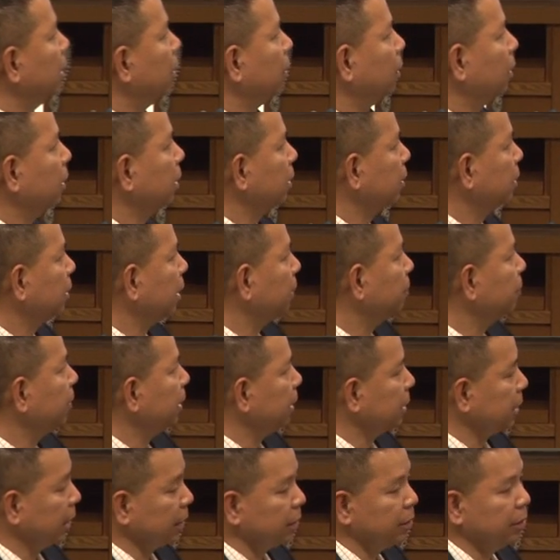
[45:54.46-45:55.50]
are
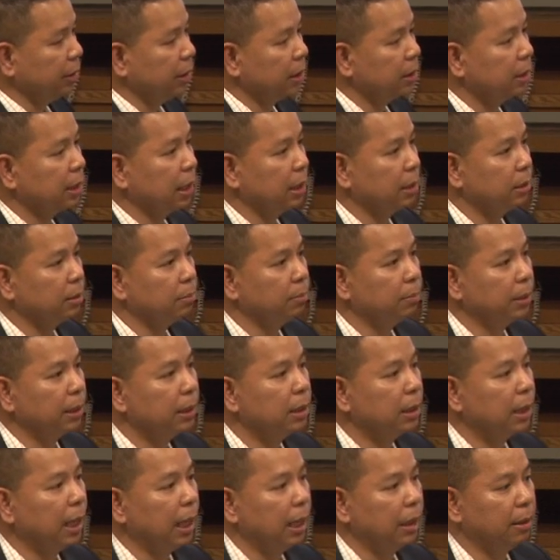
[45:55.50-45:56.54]
companies like GSK is a
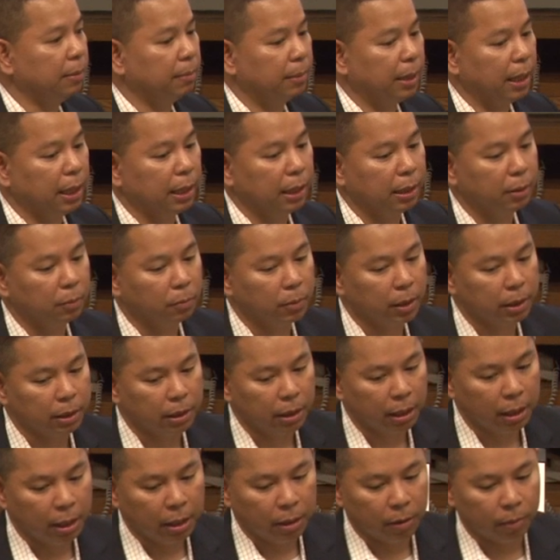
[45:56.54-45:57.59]
big client of mine, and what,
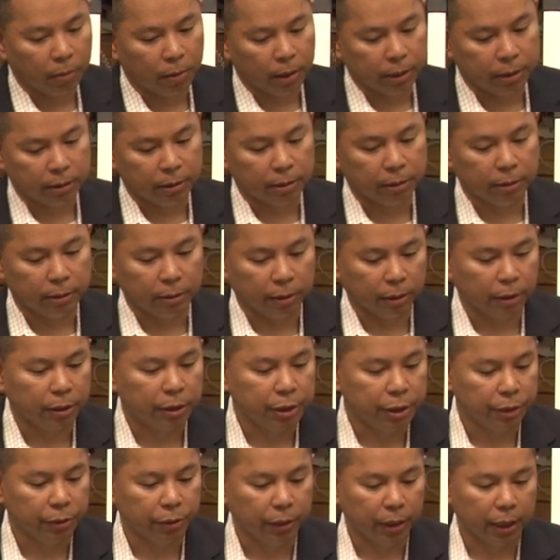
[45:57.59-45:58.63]
what they're
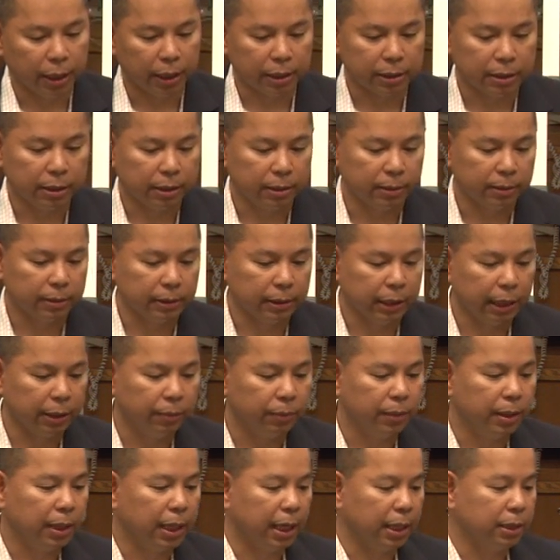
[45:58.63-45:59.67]
doing is they they
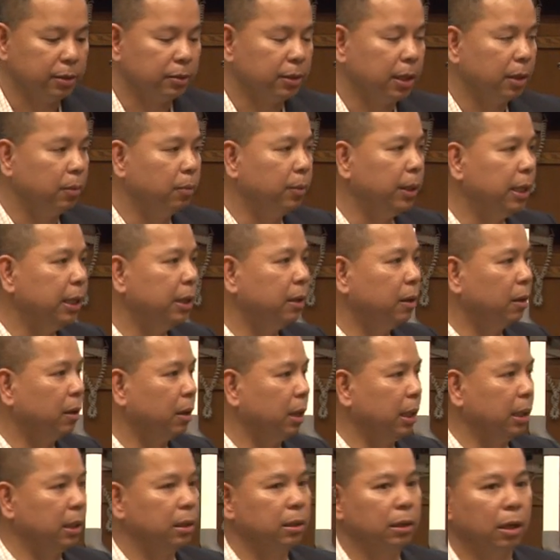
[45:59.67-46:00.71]
realize, okay, we
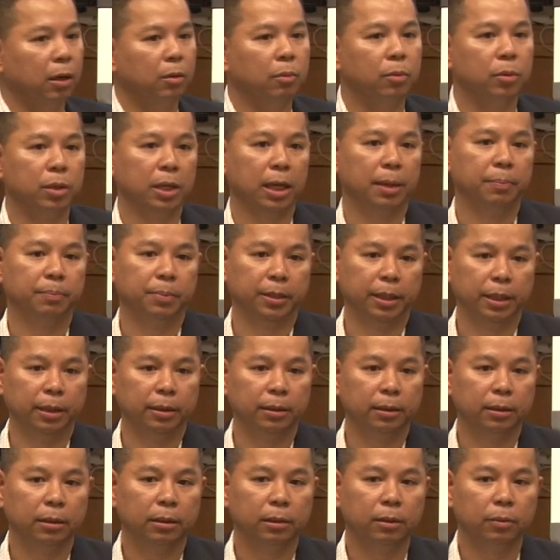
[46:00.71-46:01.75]
are a global
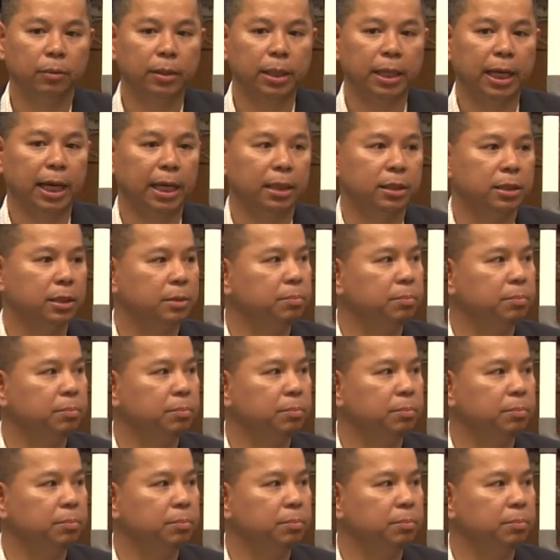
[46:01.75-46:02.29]
company. We can't